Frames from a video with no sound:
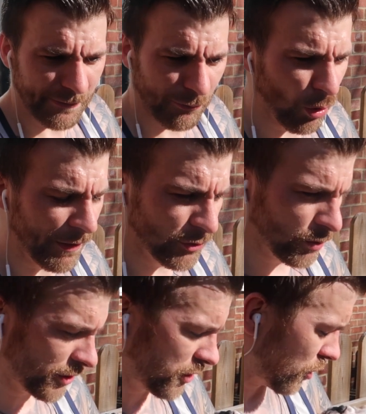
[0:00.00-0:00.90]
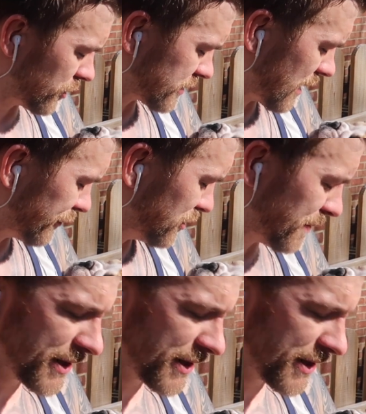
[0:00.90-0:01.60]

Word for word: And if, if you want to lock yourself in your